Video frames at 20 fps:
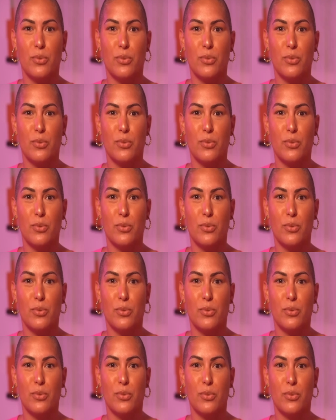
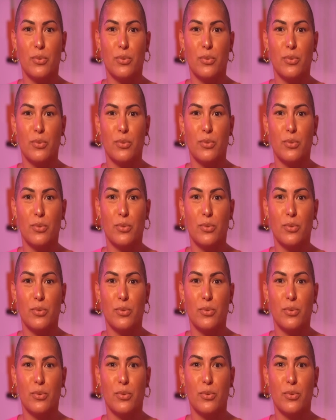
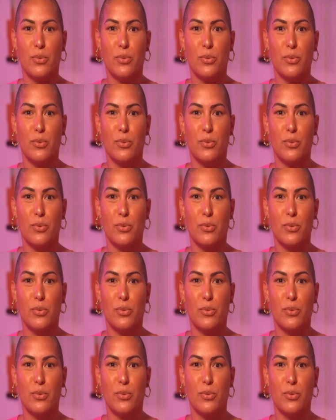
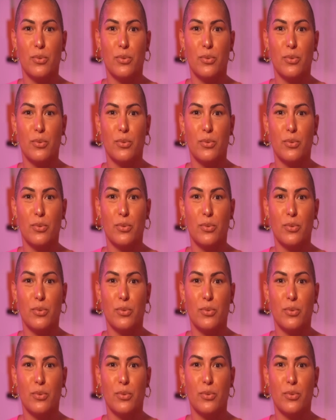
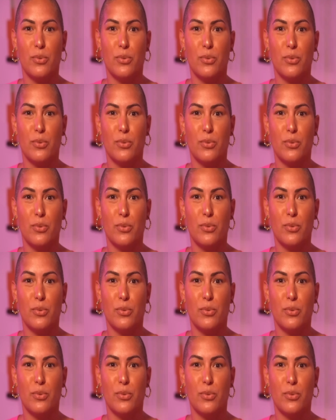
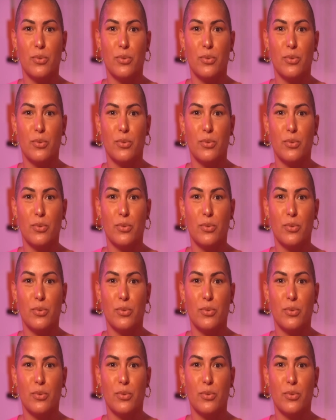No words are spoken by the person on screen.